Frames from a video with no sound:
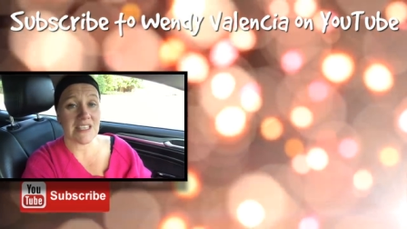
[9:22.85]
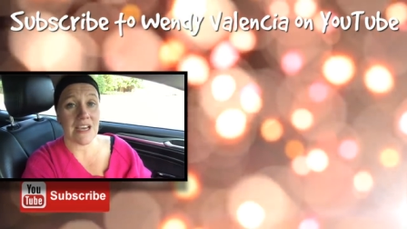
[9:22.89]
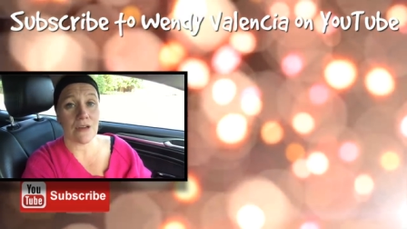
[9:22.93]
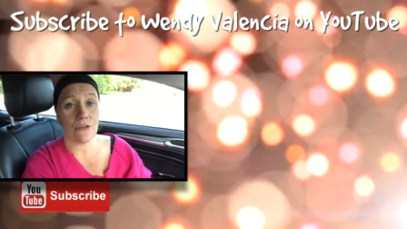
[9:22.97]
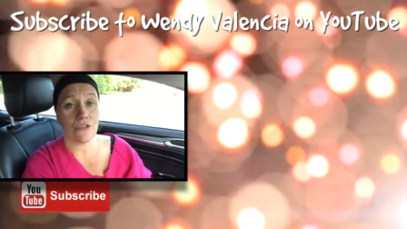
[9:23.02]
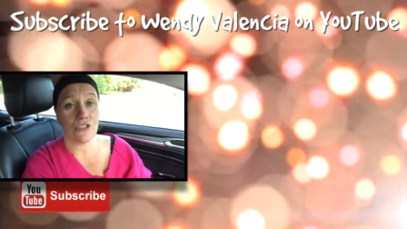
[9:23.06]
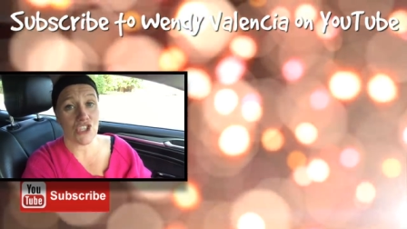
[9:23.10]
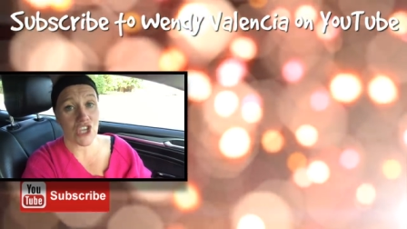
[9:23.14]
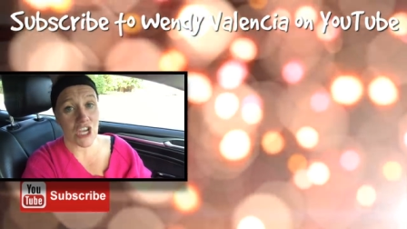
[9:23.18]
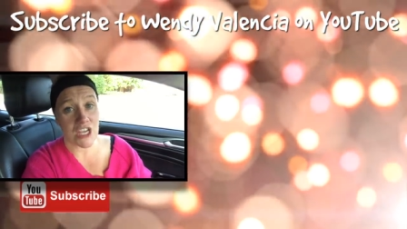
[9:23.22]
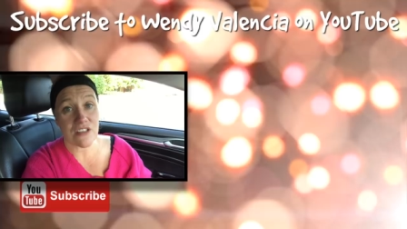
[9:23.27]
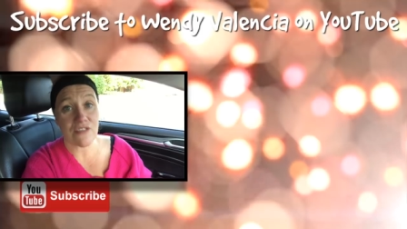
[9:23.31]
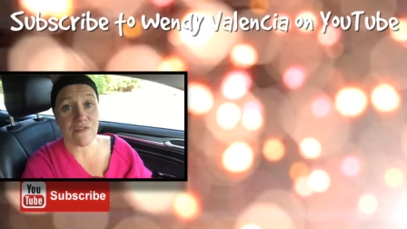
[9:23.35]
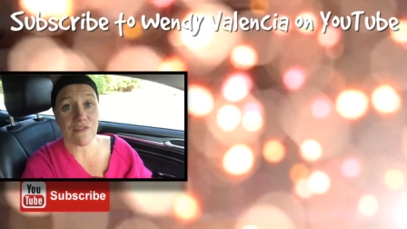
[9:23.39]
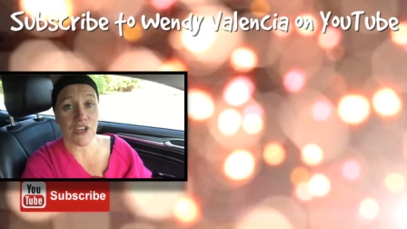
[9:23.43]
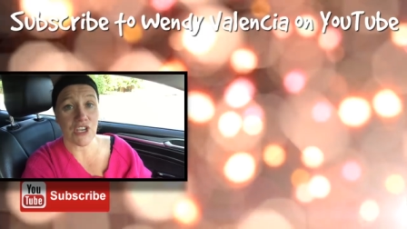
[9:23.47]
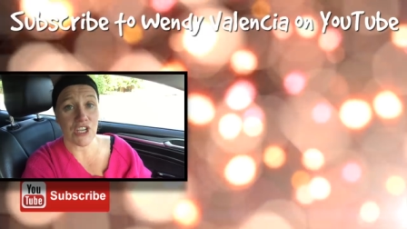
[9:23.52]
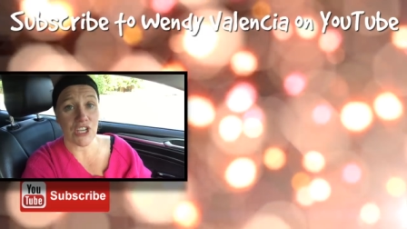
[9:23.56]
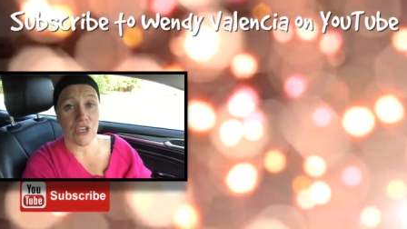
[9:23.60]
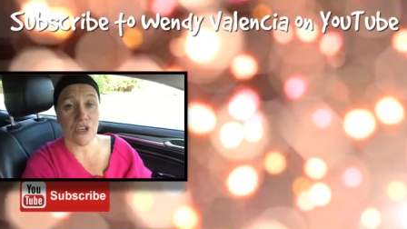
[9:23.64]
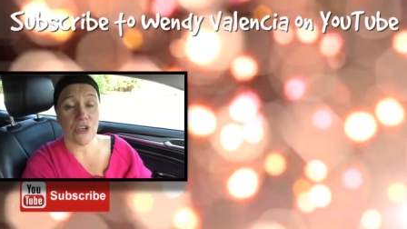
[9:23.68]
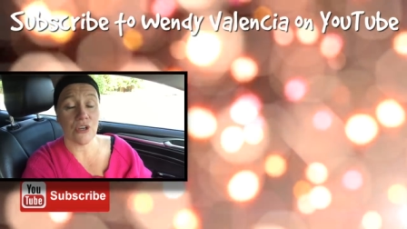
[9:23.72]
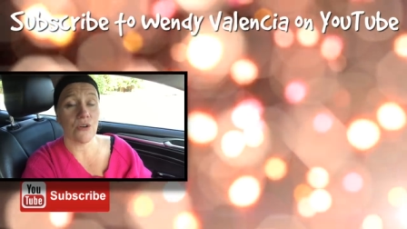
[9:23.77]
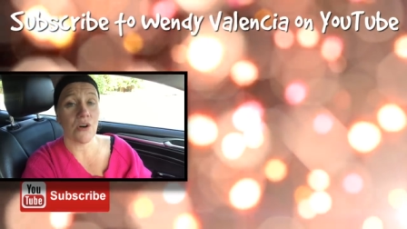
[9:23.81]
out just for
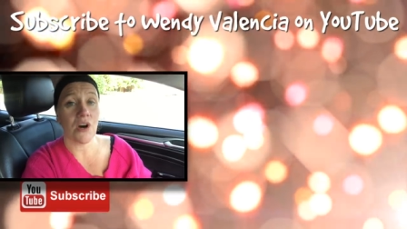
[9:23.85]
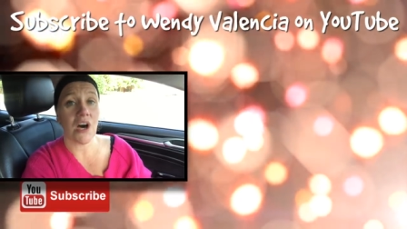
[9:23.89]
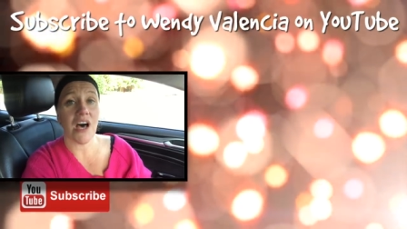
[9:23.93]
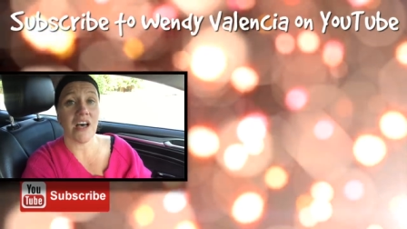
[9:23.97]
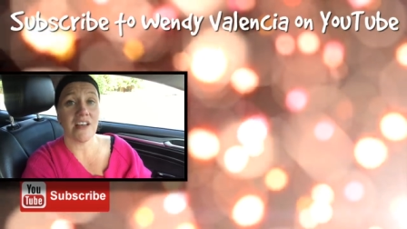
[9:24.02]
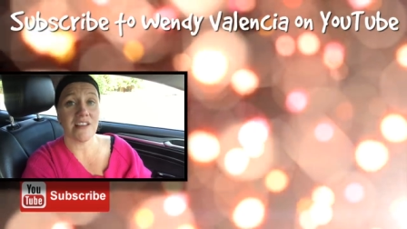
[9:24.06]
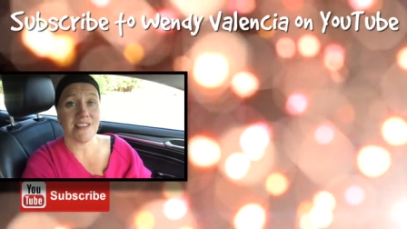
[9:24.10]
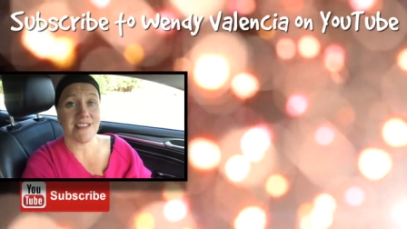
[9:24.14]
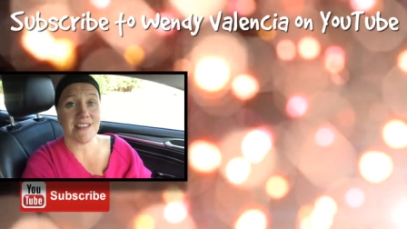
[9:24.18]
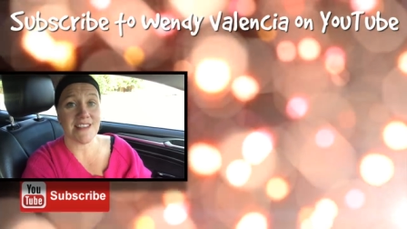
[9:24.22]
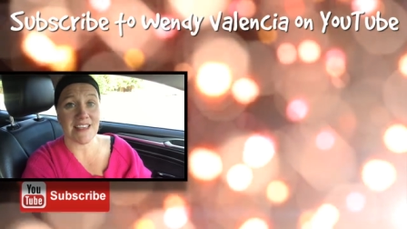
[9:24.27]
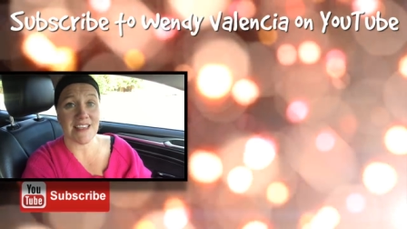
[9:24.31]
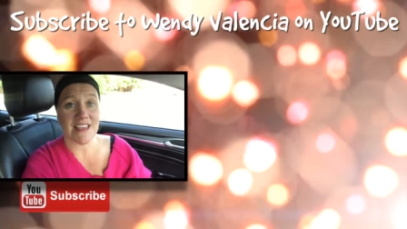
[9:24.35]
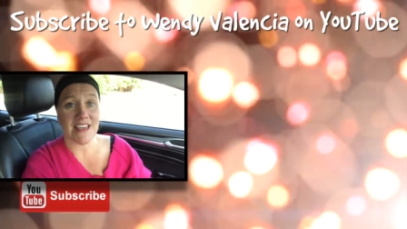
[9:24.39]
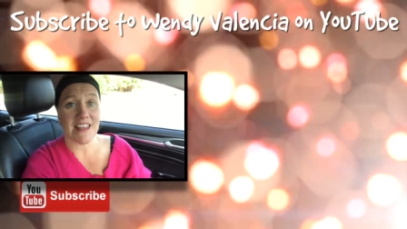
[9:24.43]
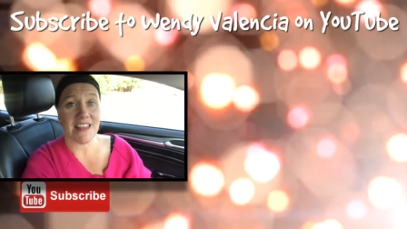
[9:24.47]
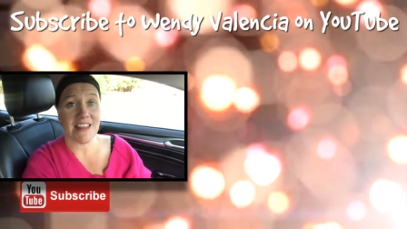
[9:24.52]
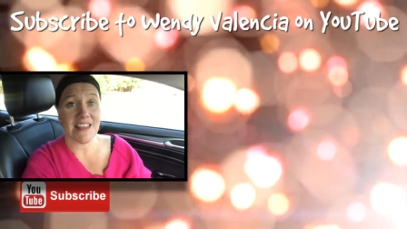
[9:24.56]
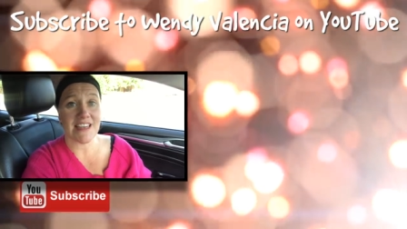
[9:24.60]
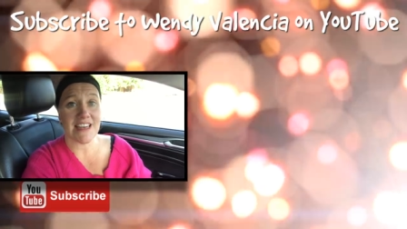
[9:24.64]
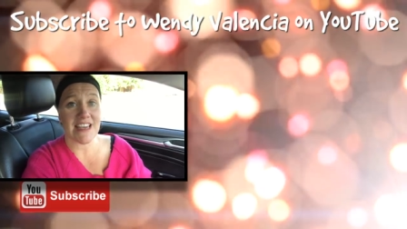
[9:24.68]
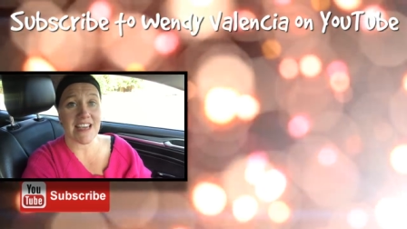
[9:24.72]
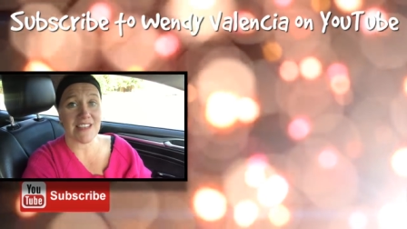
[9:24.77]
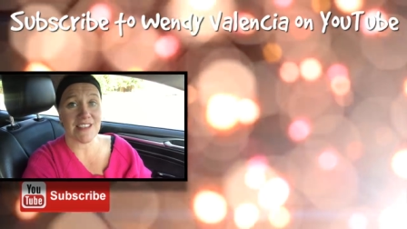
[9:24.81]
you. I'll see you
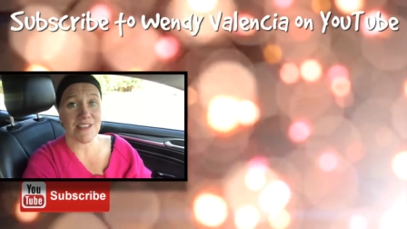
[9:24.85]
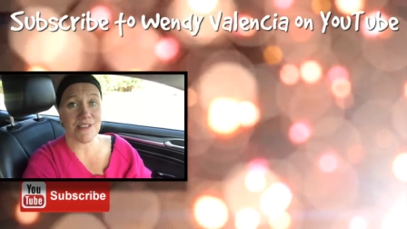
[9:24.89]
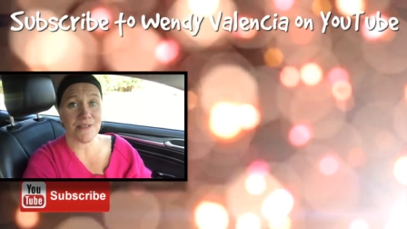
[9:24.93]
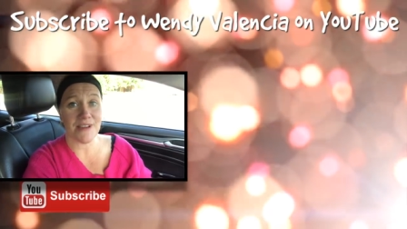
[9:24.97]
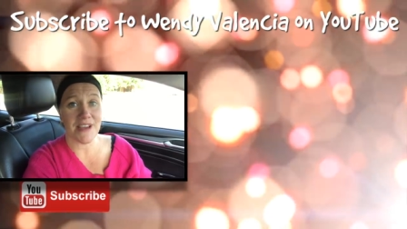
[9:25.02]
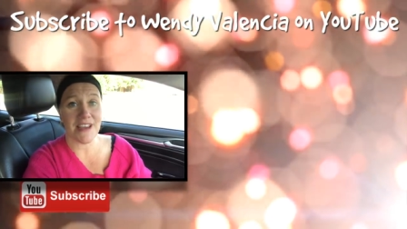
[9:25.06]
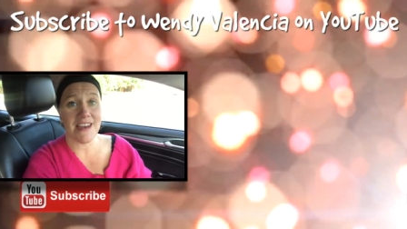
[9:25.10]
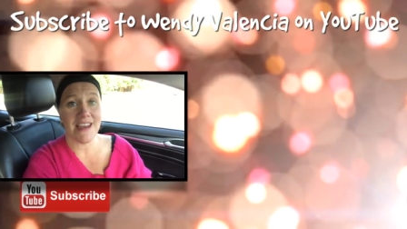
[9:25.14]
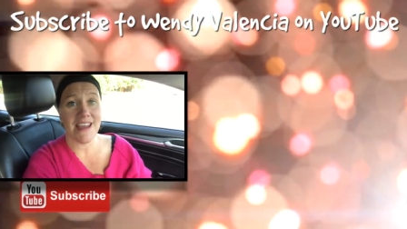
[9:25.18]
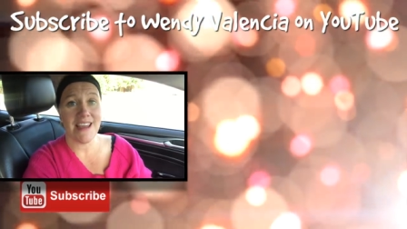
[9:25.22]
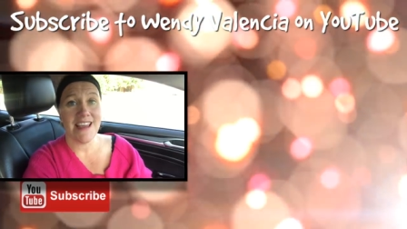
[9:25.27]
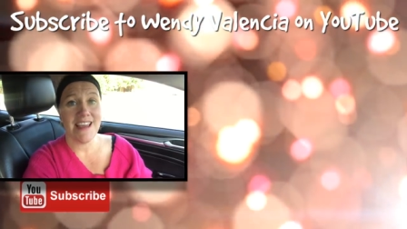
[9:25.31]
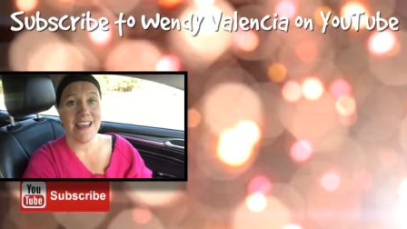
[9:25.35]
in the next one.